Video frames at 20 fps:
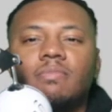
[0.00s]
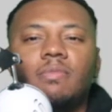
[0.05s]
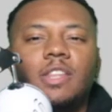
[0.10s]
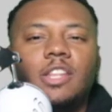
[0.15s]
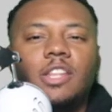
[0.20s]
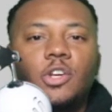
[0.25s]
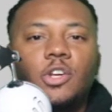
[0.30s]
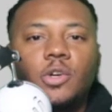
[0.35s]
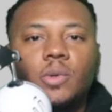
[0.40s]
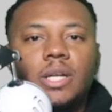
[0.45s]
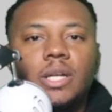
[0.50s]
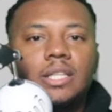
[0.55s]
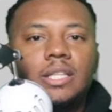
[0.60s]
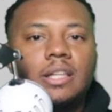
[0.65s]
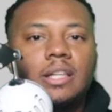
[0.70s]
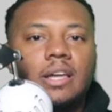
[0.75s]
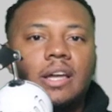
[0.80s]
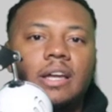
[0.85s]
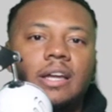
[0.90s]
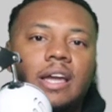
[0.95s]
do
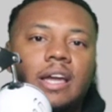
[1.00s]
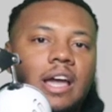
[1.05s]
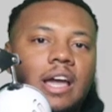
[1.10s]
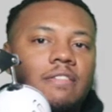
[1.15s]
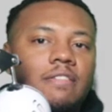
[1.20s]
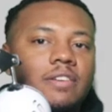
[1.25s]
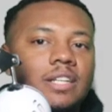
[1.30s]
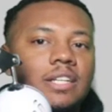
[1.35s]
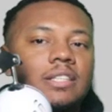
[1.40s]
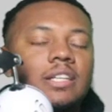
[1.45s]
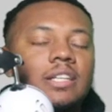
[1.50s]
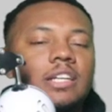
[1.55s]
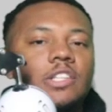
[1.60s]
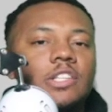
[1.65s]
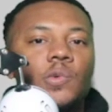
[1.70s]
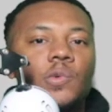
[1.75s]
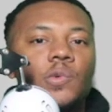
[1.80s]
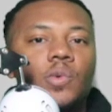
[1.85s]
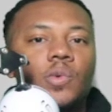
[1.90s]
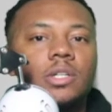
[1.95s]
anything and have anything
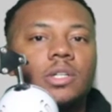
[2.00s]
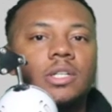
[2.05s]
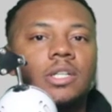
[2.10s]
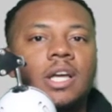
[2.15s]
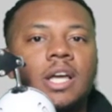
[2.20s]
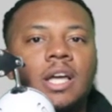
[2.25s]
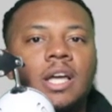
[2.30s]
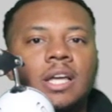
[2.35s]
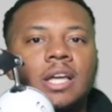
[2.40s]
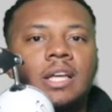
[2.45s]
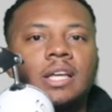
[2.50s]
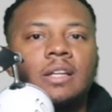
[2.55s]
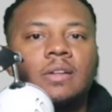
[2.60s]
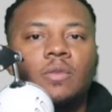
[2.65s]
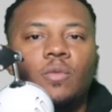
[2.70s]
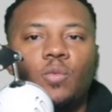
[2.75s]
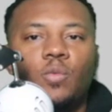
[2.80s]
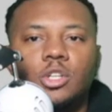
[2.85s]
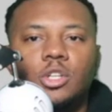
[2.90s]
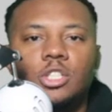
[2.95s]
you want
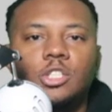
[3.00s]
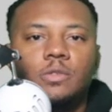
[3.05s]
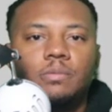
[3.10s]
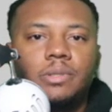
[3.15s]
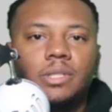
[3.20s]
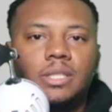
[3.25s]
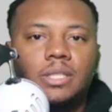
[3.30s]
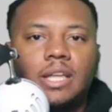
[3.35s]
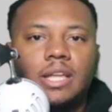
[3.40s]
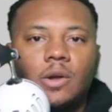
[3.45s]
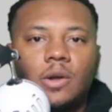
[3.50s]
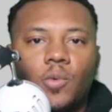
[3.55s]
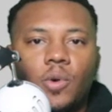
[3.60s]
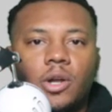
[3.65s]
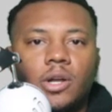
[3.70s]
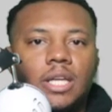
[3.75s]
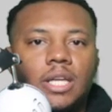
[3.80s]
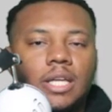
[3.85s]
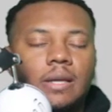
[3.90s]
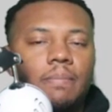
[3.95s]
once you put that
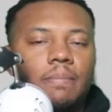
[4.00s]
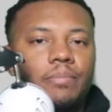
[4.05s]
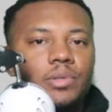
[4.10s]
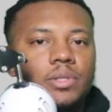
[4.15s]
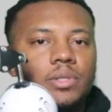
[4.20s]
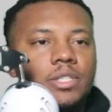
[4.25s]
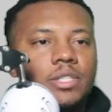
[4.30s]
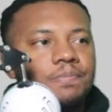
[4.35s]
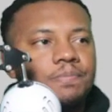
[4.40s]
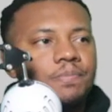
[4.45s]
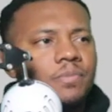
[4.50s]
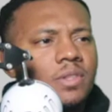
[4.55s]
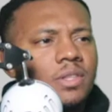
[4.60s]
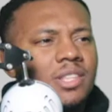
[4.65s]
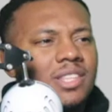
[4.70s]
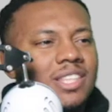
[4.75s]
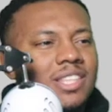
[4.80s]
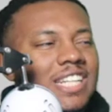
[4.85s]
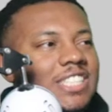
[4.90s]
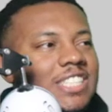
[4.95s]
work in. But
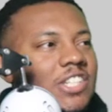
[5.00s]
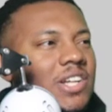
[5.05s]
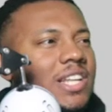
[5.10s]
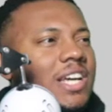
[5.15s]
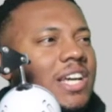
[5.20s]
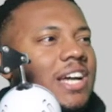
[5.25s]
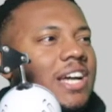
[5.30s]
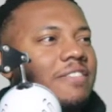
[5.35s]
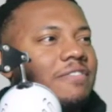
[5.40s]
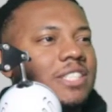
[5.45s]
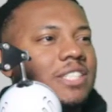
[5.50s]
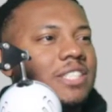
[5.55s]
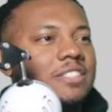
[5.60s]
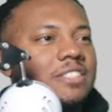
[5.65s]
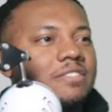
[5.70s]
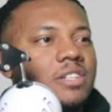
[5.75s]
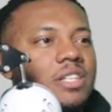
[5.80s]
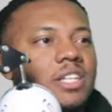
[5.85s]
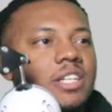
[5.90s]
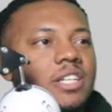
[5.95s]
that's all I have for this
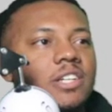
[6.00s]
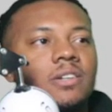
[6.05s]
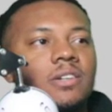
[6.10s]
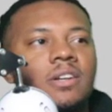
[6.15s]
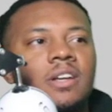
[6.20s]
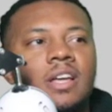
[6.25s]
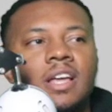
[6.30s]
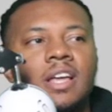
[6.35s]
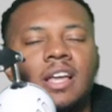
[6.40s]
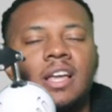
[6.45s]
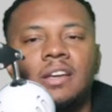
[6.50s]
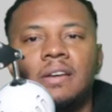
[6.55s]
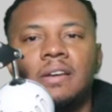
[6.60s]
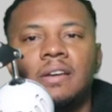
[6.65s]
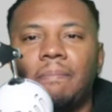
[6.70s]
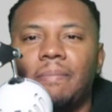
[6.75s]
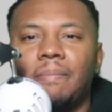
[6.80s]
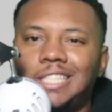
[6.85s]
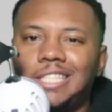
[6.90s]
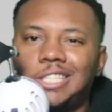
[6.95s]
video.
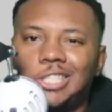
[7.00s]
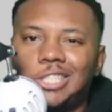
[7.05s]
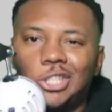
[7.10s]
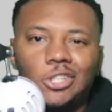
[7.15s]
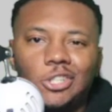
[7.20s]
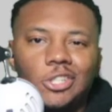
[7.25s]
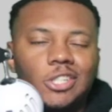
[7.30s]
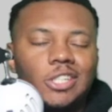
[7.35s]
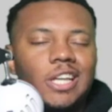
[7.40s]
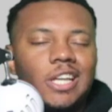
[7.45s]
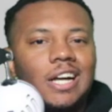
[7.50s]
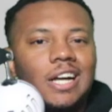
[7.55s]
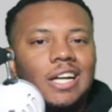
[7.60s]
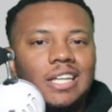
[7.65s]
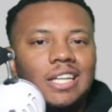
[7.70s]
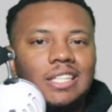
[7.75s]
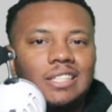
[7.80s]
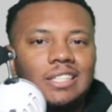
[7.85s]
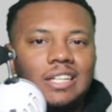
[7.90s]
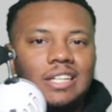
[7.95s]
Make sure y'all
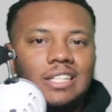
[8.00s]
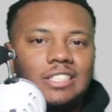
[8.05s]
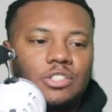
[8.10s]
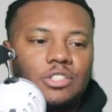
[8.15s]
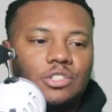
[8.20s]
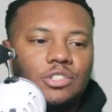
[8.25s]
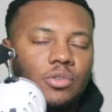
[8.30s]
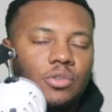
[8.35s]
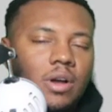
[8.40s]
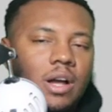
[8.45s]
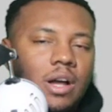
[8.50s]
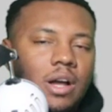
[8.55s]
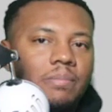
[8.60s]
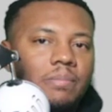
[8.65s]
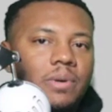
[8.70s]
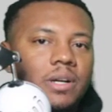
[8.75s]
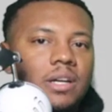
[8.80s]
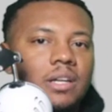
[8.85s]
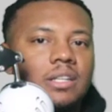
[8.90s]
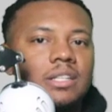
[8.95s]
hit that subscribe
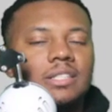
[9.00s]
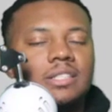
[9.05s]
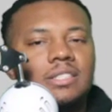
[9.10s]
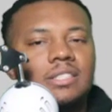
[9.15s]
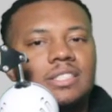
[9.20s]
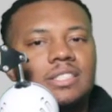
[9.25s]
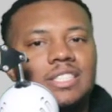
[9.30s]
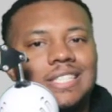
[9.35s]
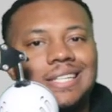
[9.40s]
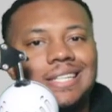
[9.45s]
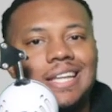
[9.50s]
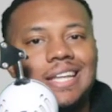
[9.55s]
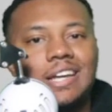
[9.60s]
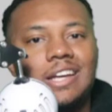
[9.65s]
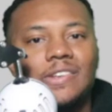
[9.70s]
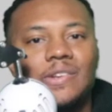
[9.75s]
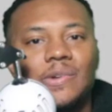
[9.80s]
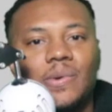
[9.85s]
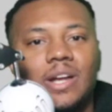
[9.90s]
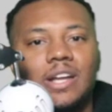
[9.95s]
button. Send
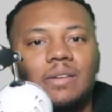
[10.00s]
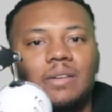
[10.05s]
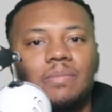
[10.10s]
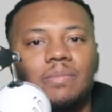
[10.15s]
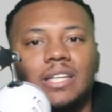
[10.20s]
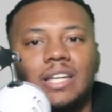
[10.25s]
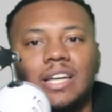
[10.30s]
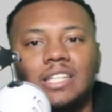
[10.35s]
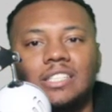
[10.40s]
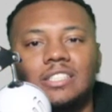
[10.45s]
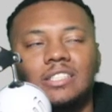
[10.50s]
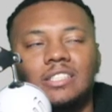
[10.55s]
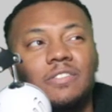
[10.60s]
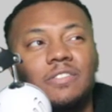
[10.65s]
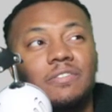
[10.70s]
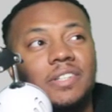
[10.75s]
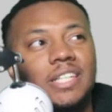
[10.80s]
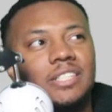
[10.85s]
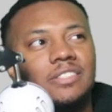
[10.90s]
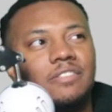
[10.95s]
down your recommendation. Don't
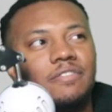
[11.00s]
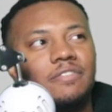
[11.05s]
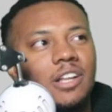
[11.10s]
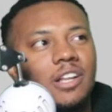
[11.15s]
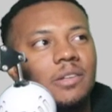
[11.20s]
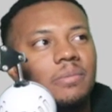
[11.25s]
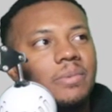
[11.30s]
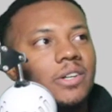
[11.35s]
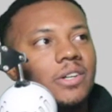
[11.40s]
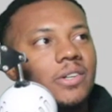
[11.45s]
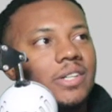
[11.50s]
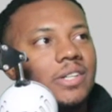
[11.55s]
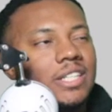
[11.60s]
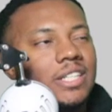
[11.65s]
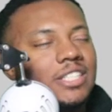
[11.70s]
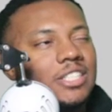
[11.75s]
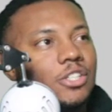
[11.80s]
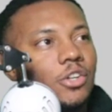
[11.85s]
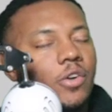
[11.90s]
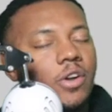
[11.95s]
forget to follow me on
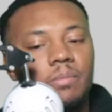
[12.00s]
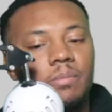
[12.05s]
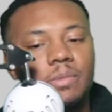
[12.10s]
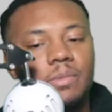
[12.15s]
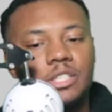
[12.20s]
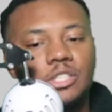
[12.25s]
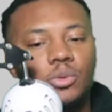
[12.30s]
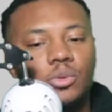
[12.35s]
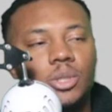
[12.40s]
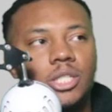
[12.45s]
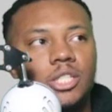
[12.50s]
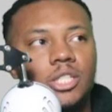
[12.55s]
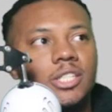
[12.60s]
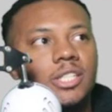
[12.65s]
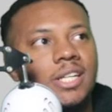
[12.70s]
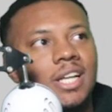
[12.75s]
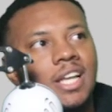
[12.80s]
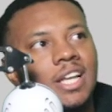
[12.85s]
Instagram and Twitter.